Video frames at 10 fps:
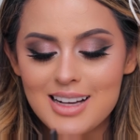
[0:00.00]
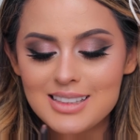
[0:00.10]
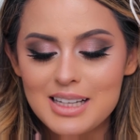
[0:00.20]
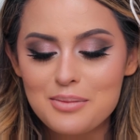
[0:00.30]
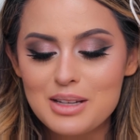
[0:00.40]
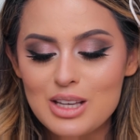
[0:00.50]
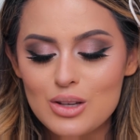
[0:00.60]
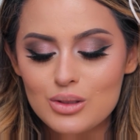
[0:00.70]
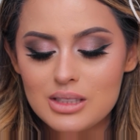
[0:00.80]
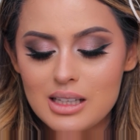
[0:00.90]
The next thing I'm gonna
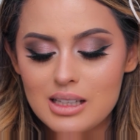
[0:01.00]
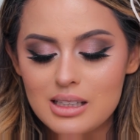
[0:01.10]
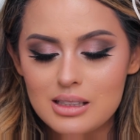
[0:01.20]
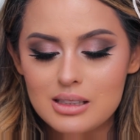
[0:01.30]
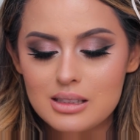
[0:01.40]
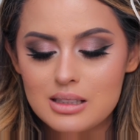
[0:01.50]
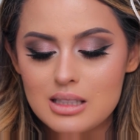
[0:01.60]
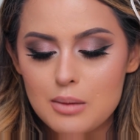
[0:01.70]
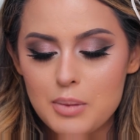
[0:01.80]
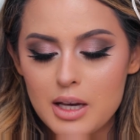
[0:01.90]
use is
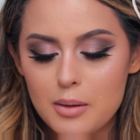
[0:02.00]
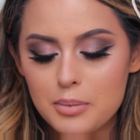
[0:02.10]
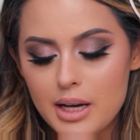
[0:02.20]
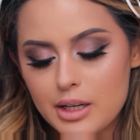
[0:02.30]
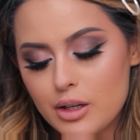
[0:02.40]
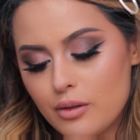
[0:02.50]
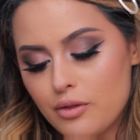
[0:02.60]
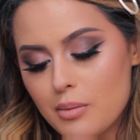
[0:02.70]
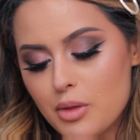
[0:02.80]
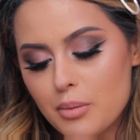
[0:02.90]
the pickup liner
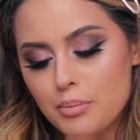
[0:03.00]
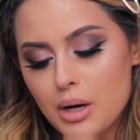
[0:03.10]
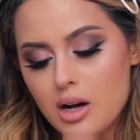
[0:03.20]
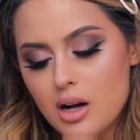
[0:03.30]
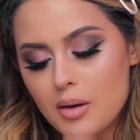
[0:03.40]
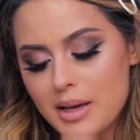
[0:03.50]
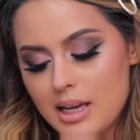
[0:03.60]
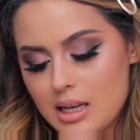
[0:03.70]
from the Balm